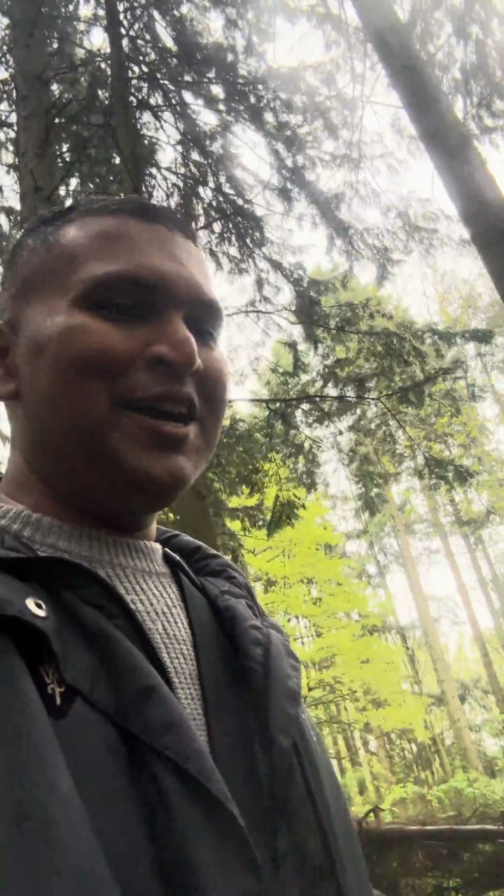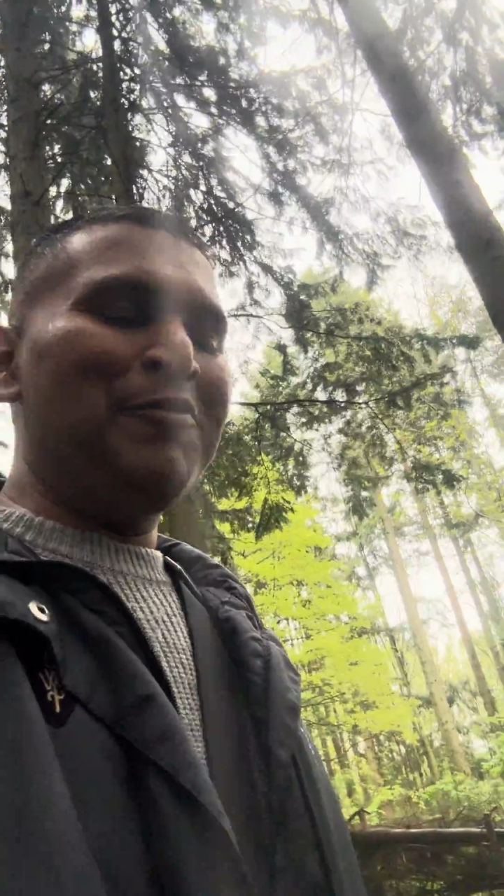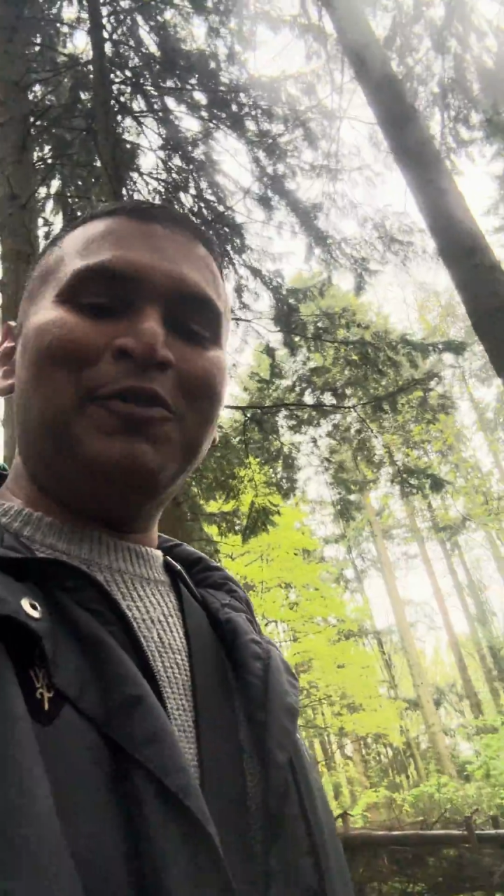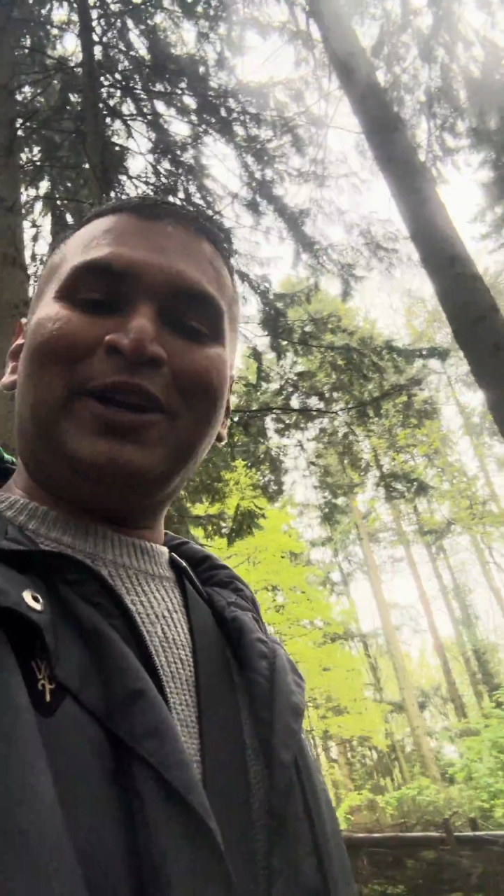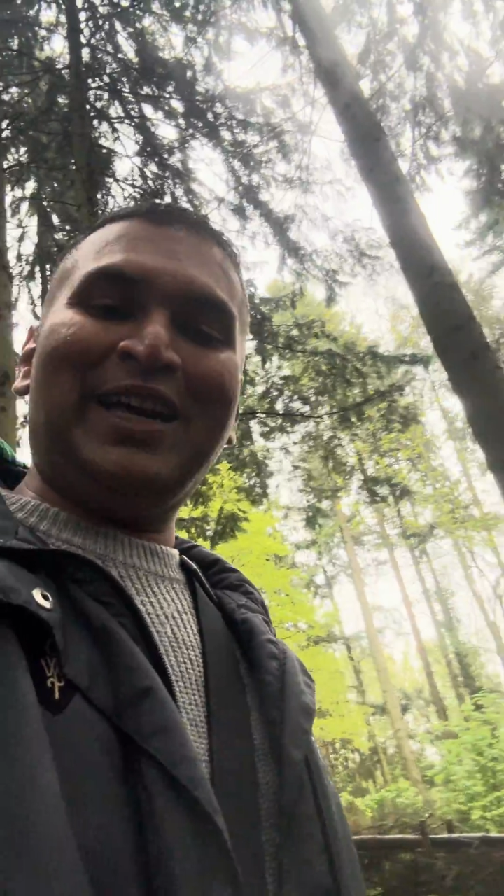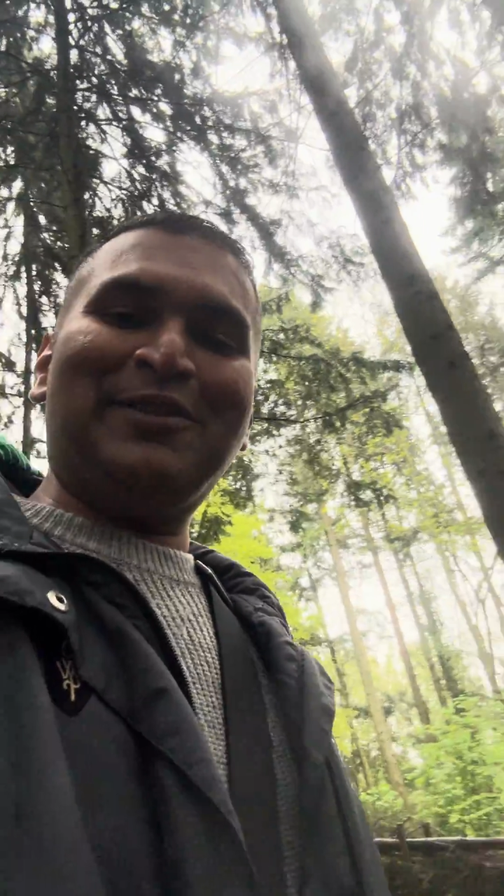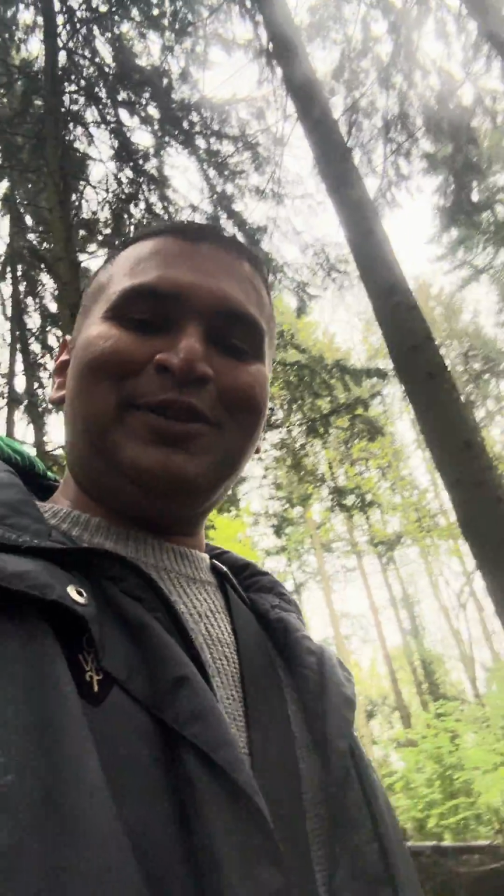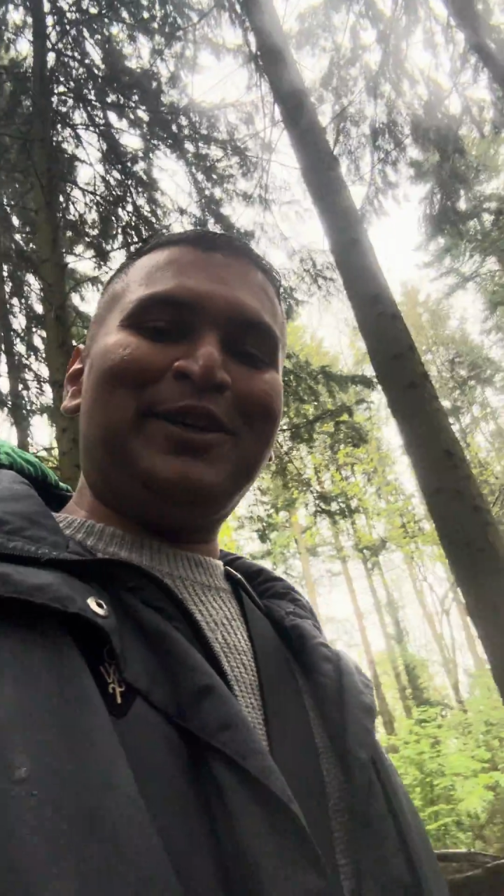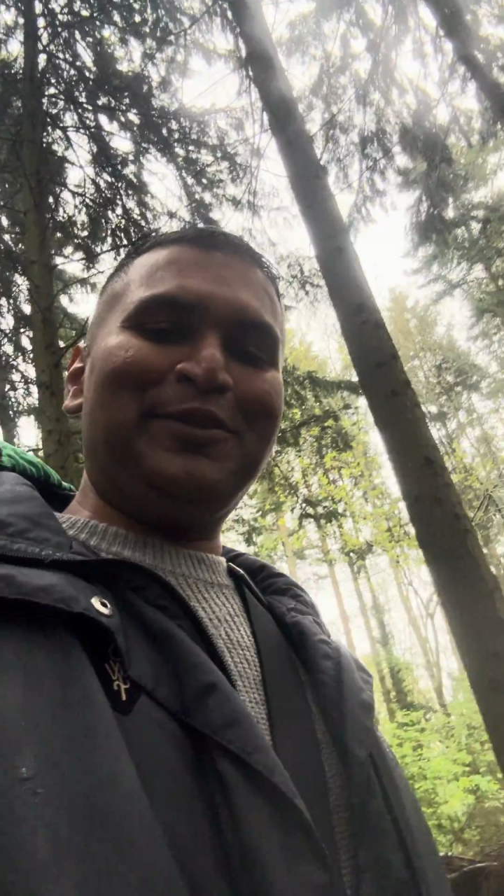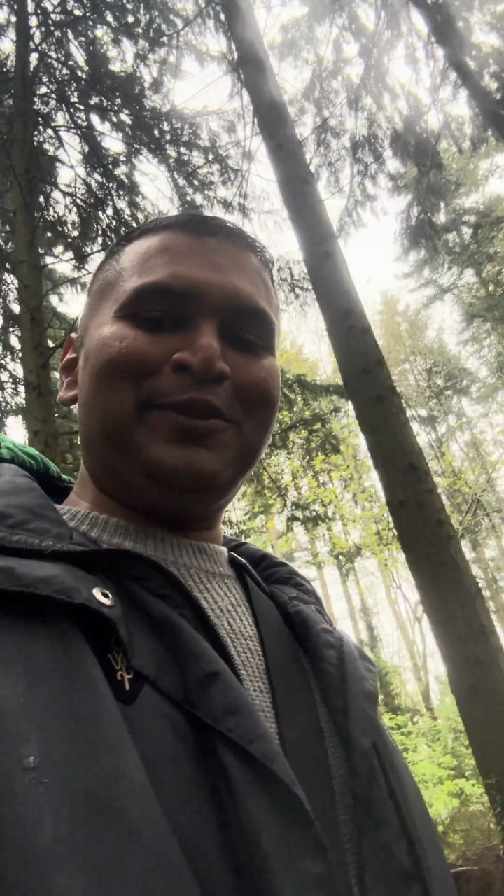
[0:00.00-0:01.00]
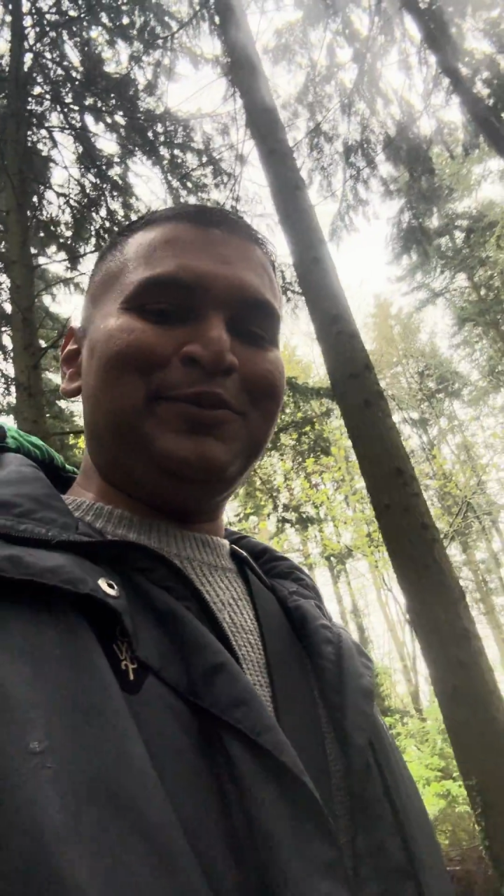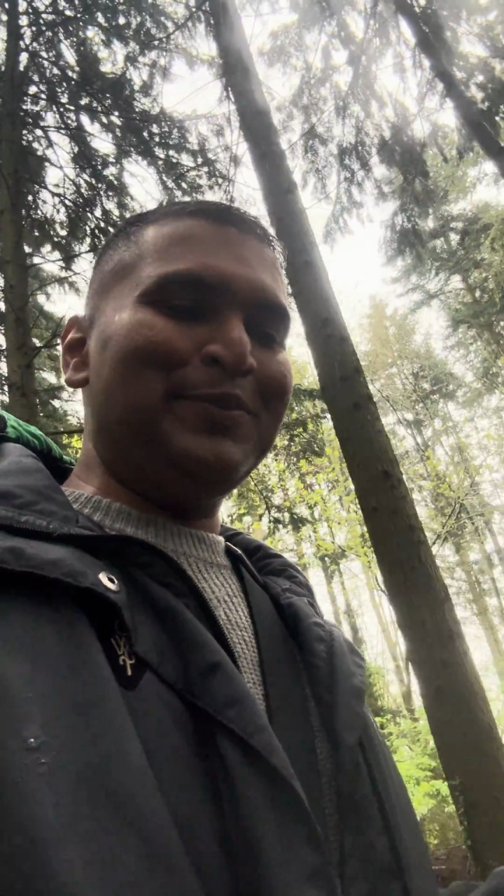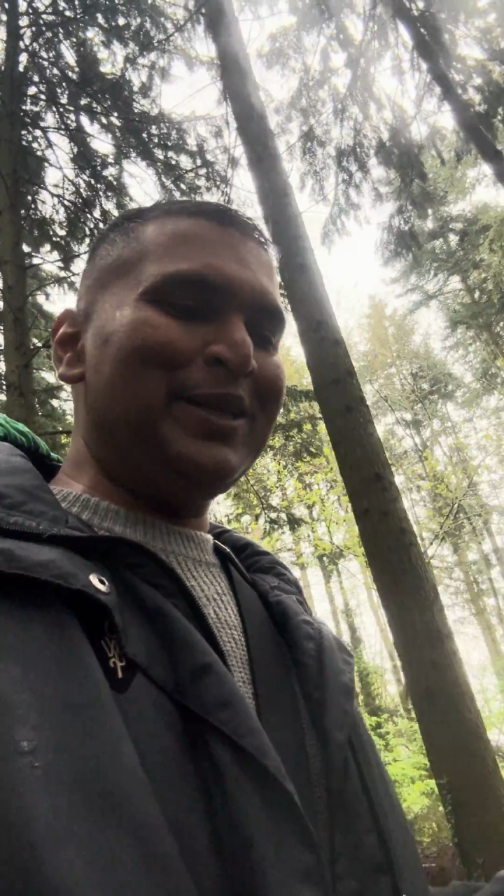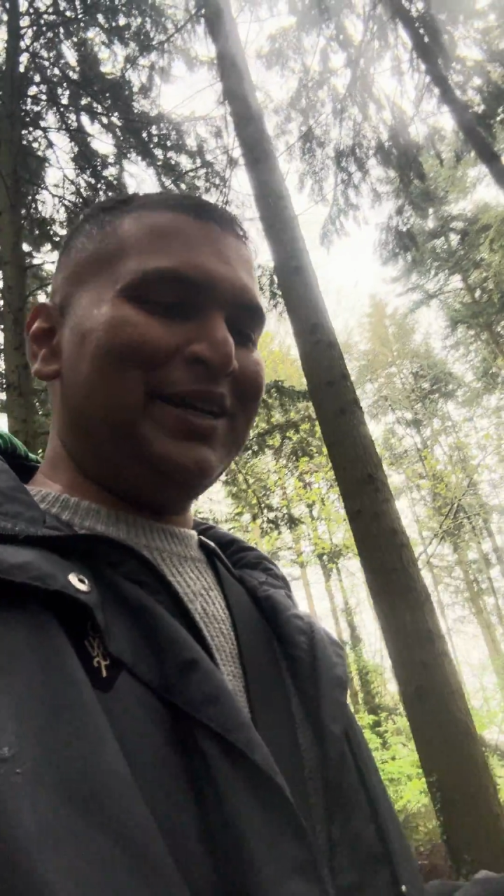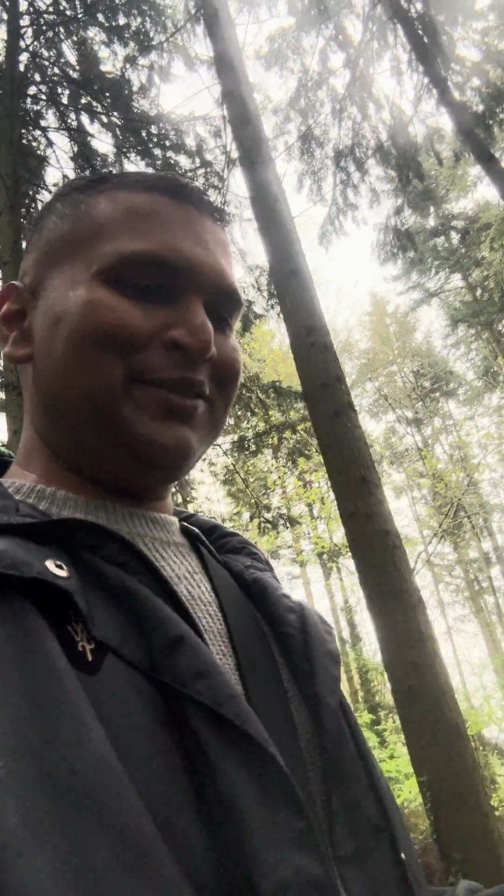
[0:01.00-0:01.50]
walk as well, I thought it would be
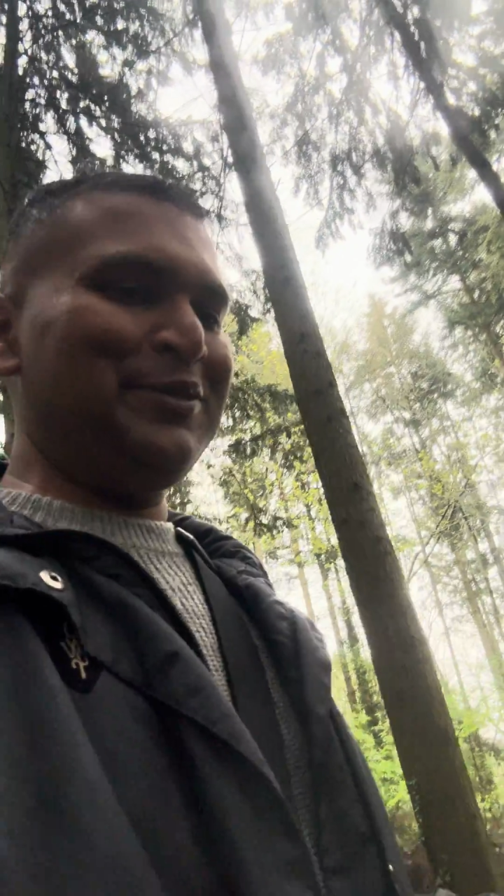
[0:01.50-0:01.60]
nice to